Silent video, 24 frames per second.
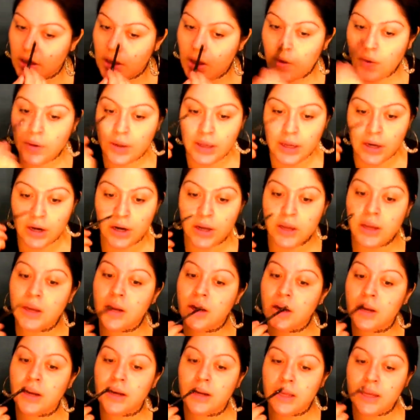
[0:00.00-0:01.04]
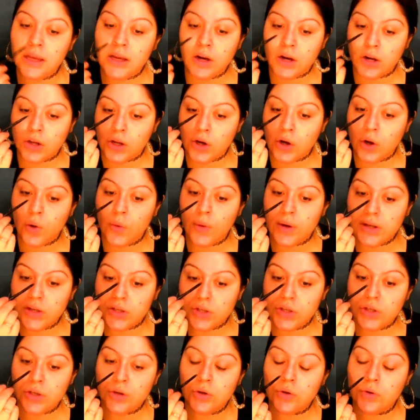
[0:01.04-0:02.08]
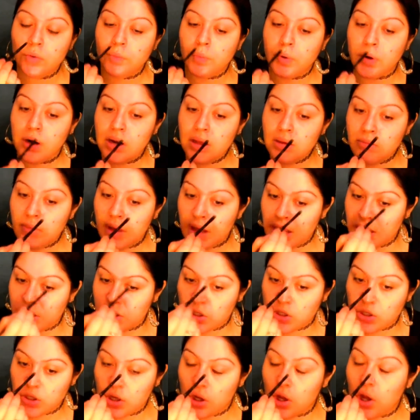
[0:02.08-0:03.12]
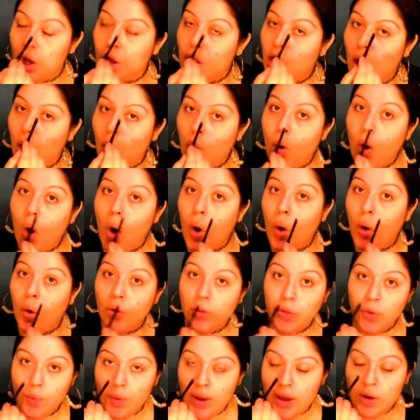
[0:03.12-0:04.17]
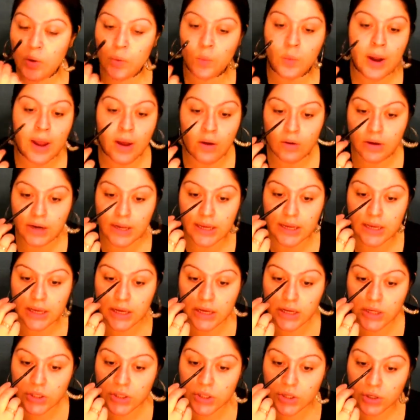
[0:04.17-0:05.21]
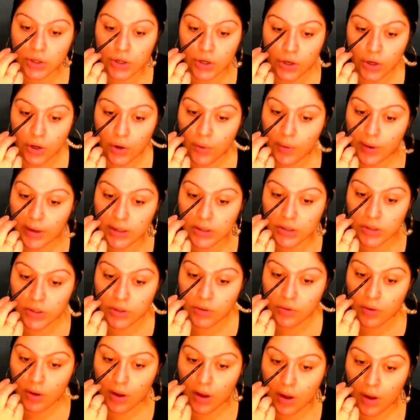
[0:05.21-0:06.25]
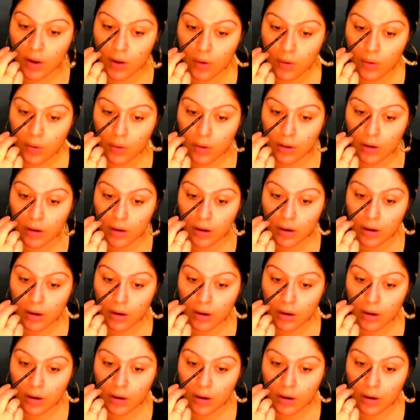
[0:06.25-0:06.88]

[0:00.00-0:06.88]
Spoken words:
go here, here, and here. You're going to pretty much go all the way around it. So you're going to go